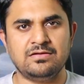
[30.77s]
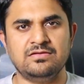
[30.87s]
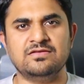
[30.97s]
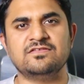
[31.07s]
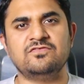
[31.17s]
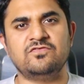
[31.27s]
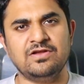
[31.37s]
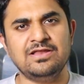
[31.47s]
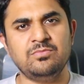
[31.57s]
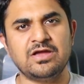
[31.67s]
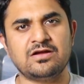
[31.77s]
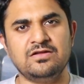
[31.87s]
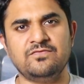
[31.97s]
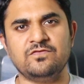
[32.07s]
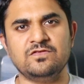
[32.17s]
does it really make a
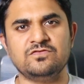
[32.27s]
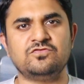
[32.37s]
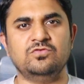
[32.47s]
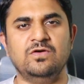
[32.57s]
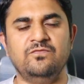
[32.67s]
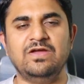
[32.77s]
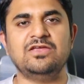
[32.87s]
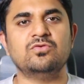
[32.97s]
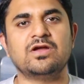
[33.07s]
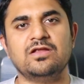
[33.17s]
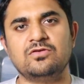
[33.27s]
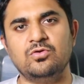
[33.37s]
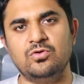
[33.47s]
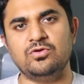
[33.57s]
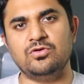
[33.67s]
difference to the way you can
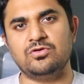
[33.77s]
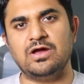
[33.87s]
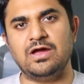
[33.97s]
code on your